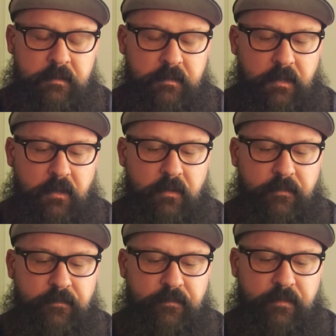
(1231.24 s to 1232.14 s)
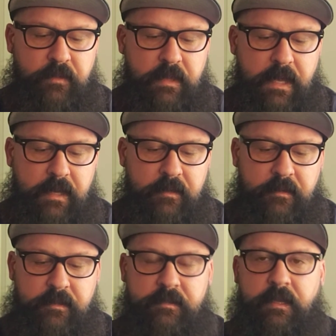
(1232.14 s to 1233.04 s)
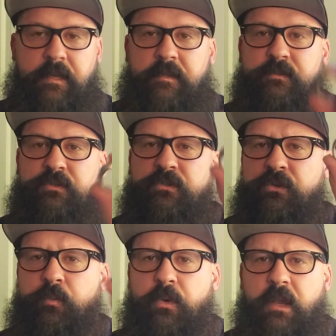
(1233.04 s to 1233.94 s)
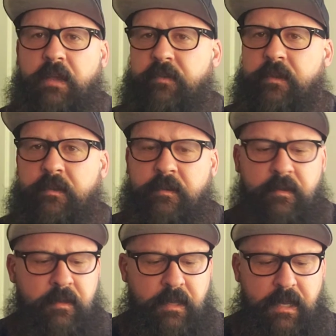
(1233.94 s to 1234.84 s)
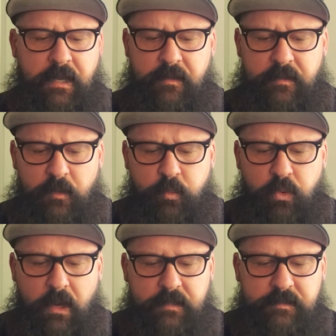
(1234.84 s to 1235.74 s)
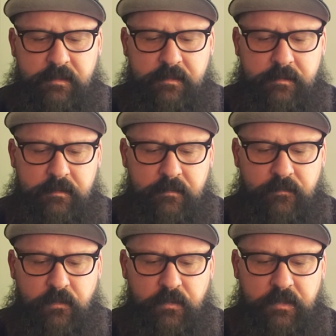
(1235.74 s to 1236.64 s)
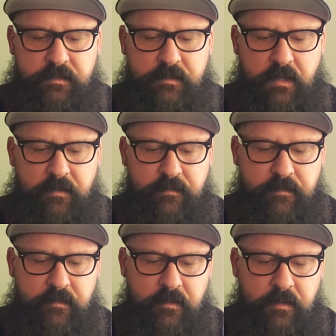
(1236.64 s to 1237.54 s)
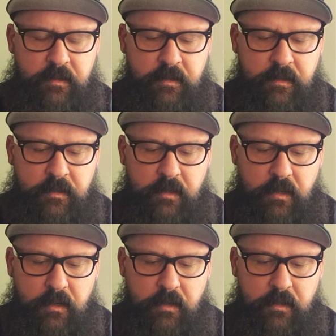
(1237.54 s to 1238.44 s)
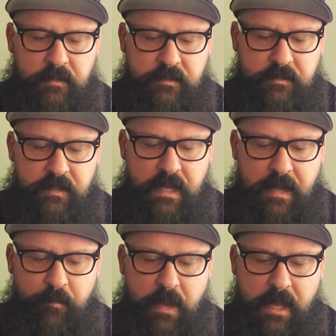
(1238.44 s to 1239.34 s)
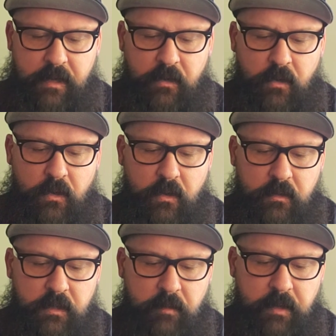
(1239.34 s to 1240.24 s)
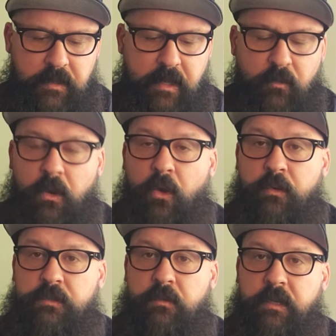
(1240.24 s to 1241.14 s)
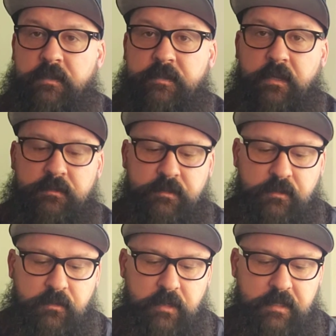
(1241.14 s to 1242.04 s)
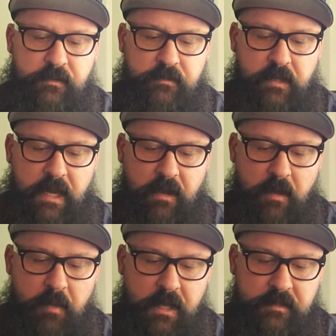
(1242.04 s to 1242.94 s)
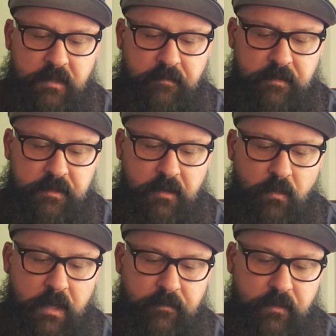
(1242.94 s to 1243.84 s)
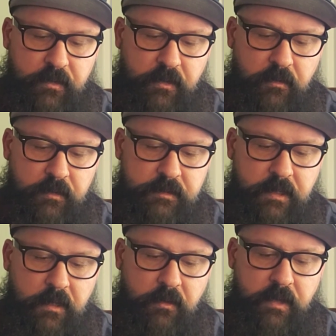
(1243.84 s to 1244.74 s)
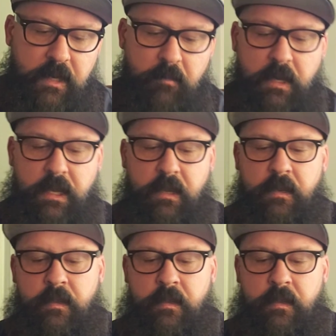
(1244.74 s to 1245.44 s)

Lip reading: So this thing's super heavy, and their prices for this stuff is not bad at all. I mean, they were always running sales too, and that's usually how I buy stuff, is I wait for it to go on sale and then I buy it.